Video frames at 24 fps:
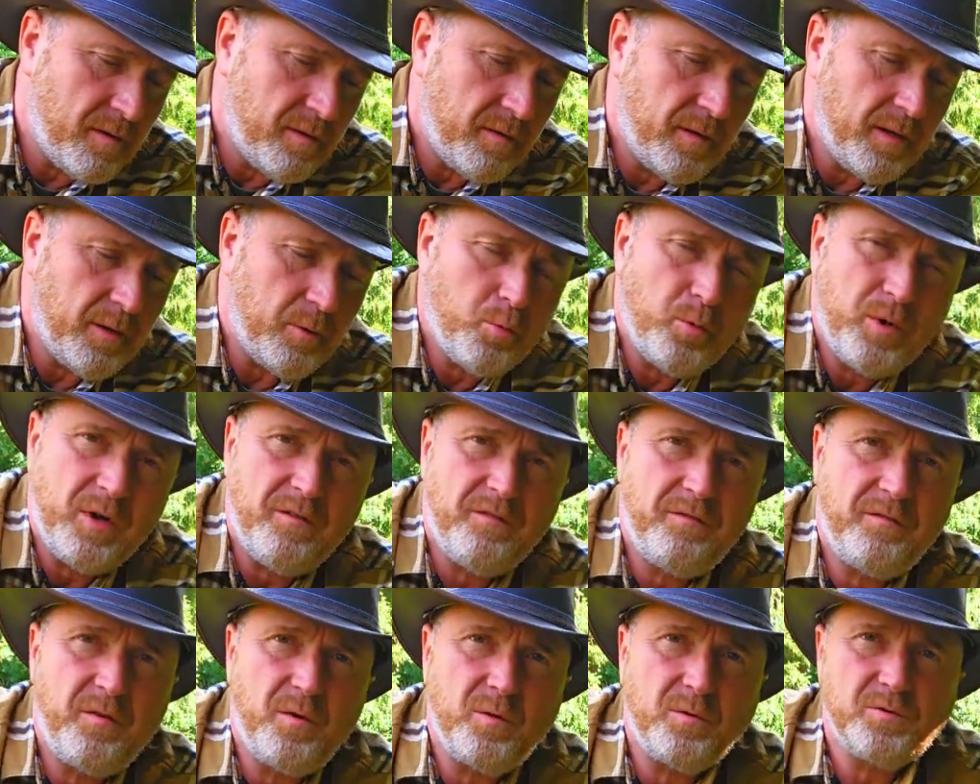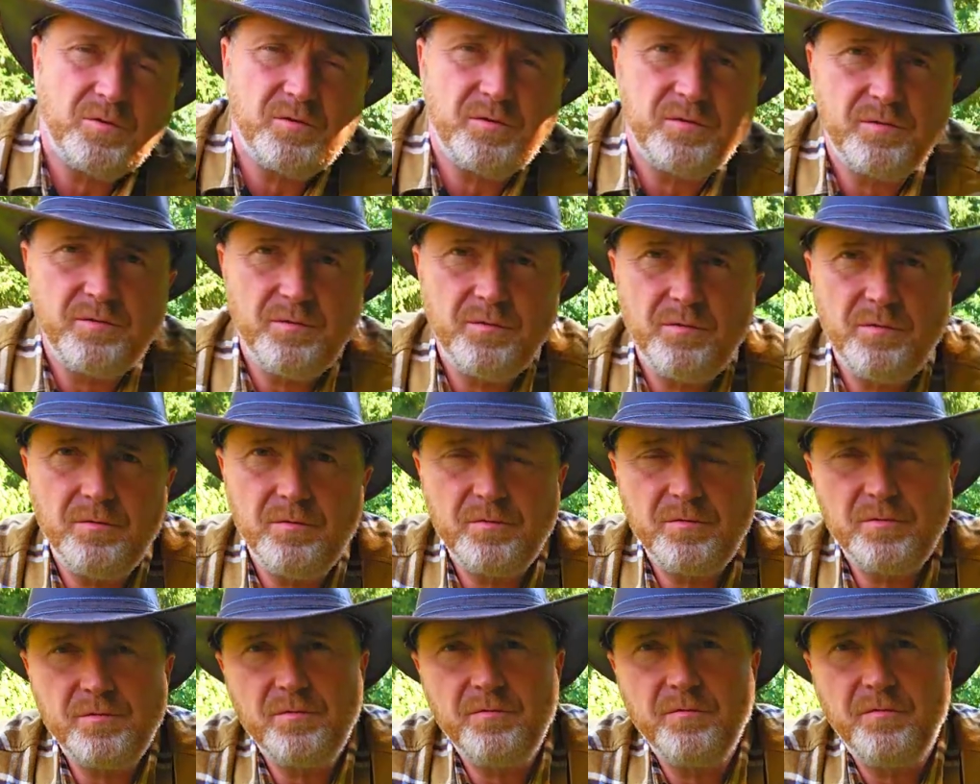that we are forced
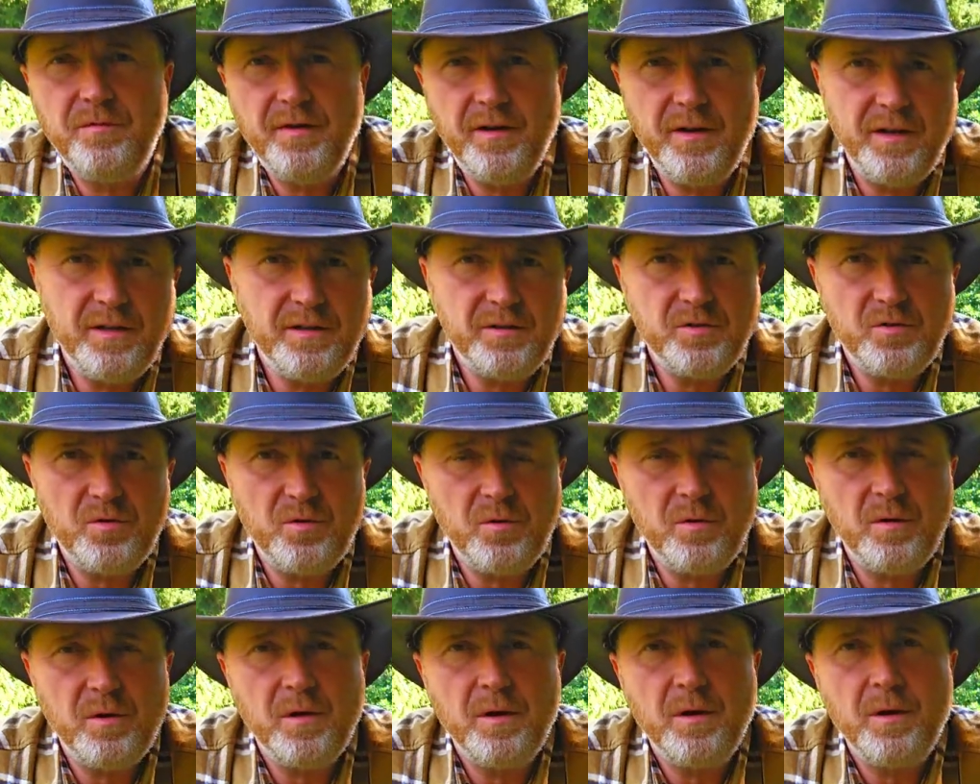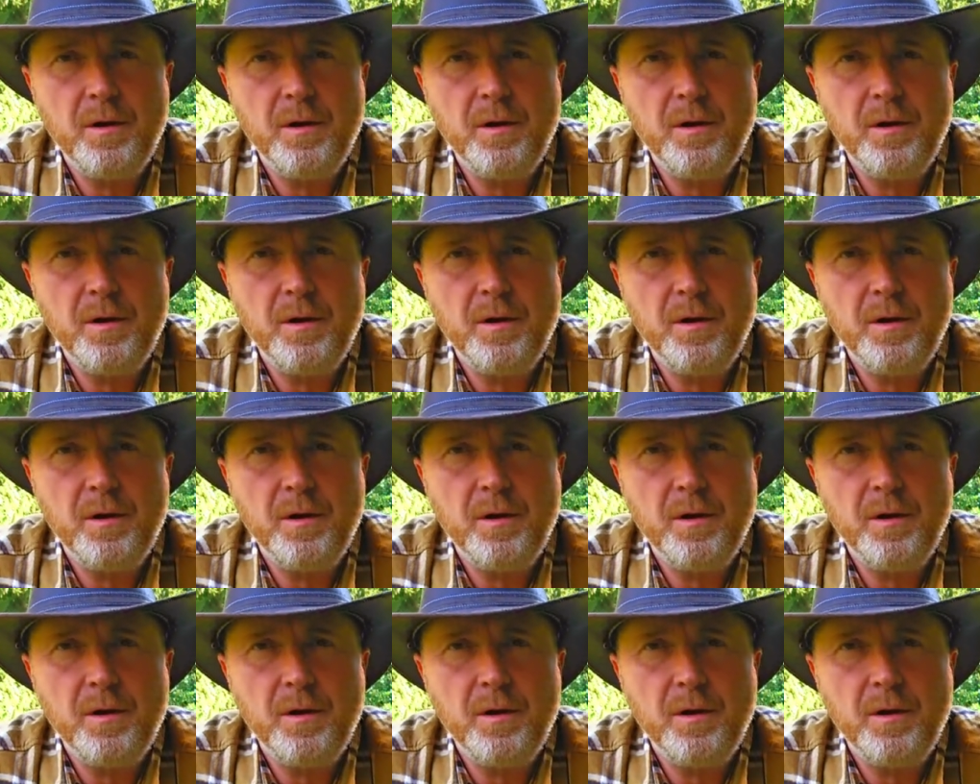to fit into.